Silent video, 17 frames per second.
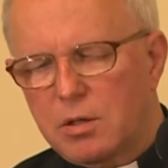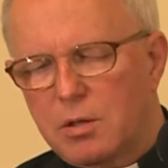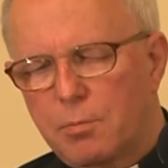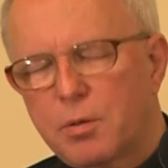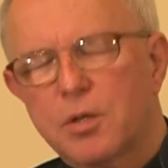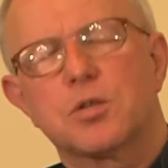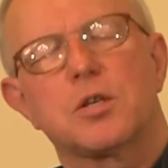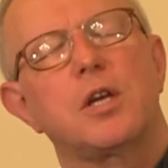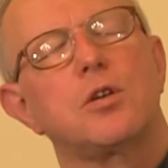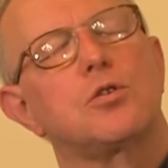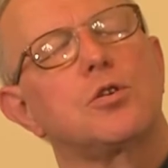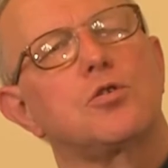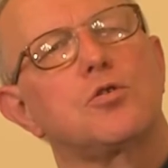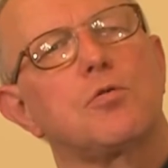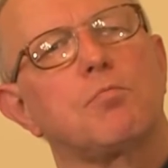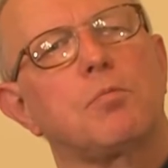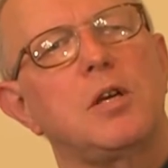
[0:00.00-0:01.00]
the
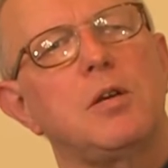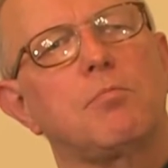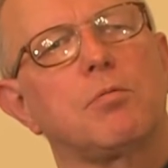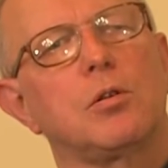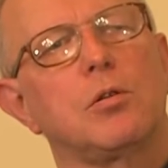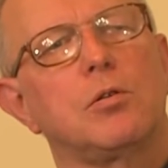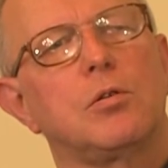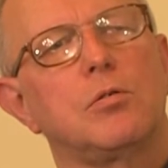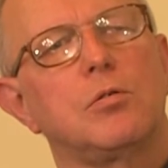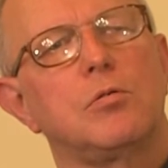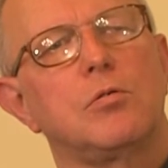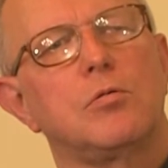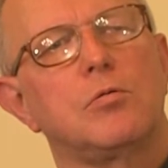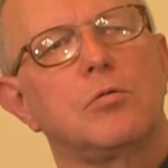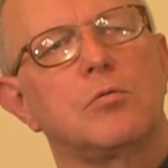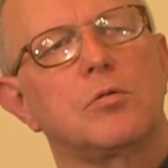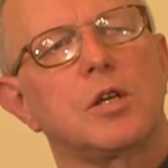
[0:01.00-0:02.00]
percentage of people
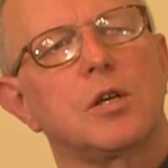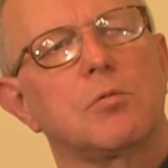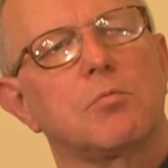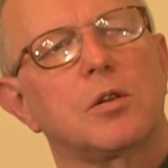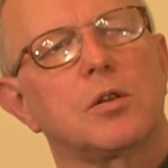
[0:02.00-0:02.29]
who deal